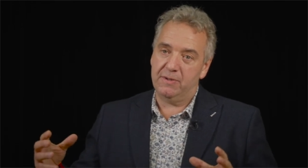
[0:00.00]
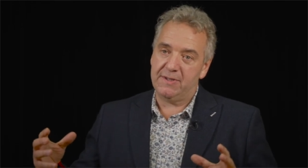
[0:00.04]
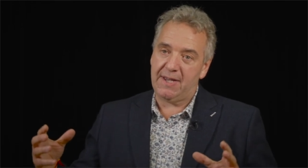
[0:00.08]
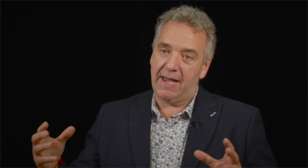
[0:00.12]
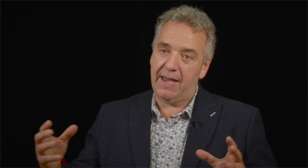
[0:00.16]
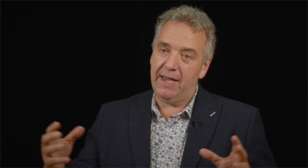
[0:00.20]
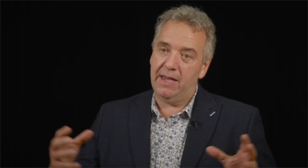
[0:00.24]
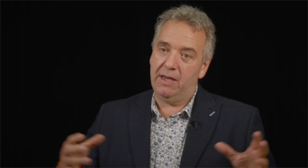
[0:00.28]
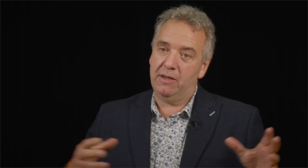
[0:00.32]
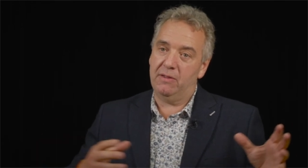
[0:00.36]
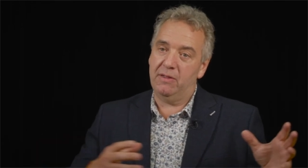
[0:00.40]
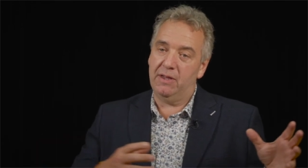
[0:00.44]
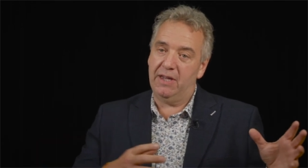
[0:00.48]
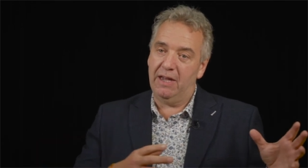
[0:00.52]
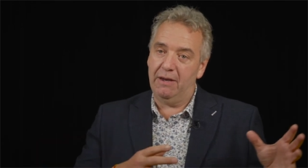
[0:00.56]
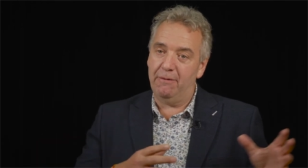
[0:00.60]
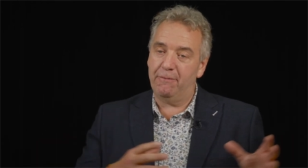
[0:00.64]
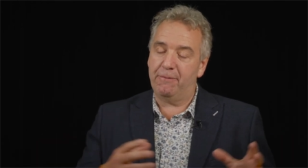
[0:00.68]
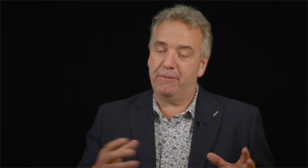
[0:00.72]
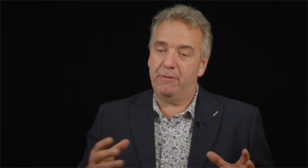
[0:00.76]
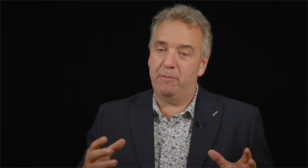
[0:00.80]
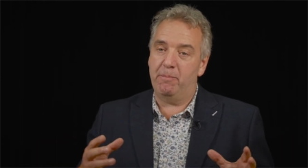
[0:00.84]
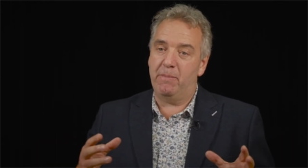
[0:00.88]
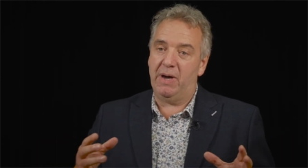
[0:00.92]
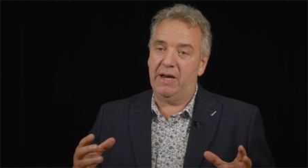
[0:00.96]
take the
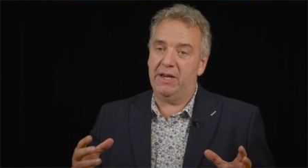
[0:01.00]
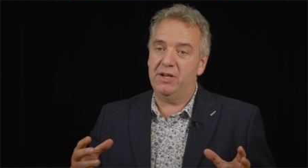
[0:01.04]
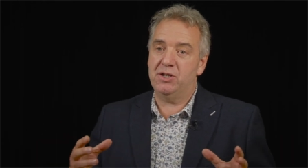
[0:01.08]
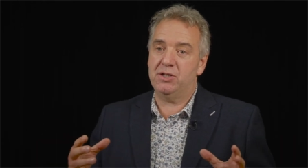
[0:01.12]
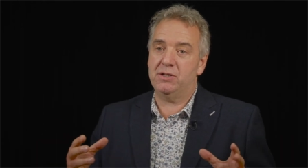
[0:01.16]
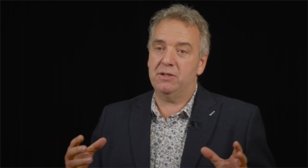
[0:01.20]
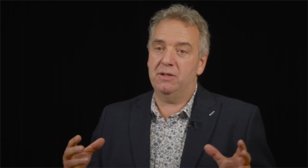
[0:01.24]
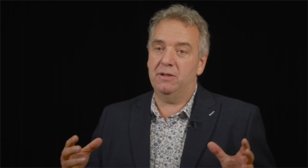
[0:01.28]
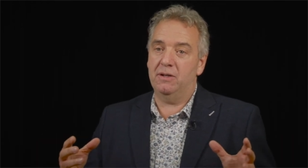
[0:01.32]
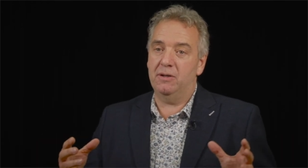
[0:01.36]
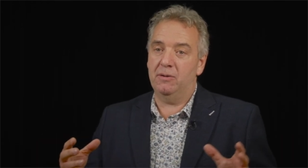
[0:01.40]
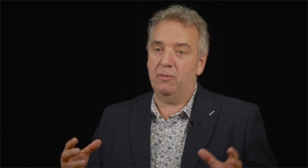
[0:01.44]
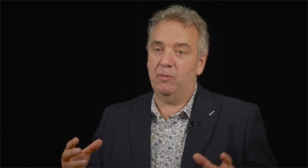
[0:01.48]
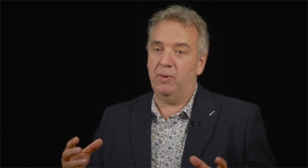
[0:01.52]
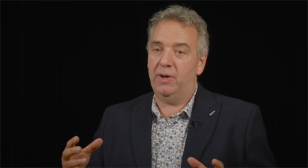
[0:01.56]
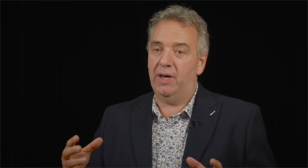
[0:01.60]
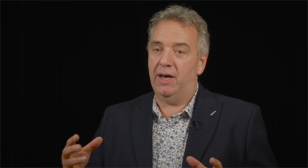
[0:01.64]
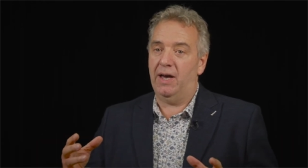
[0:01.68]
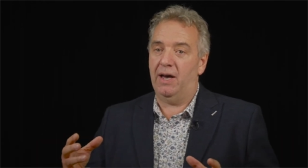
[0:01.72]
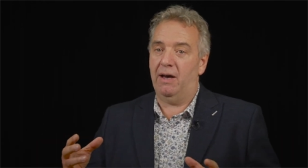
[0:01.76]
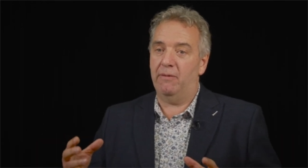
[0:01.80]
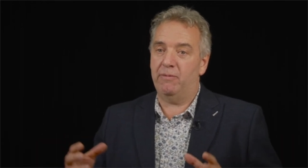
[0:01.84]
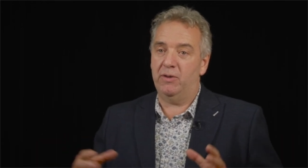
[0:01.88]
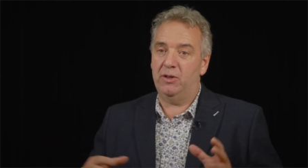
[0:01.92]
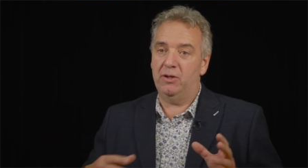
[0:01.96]
information that we
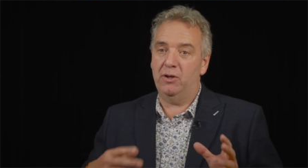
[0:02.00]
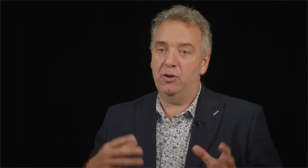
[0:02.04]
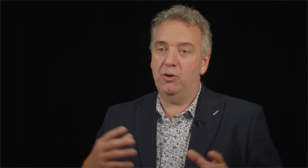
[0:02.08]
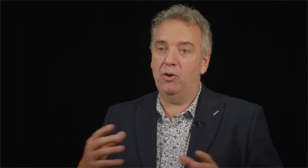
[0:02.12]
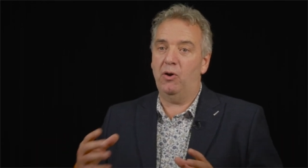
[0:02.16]
have and the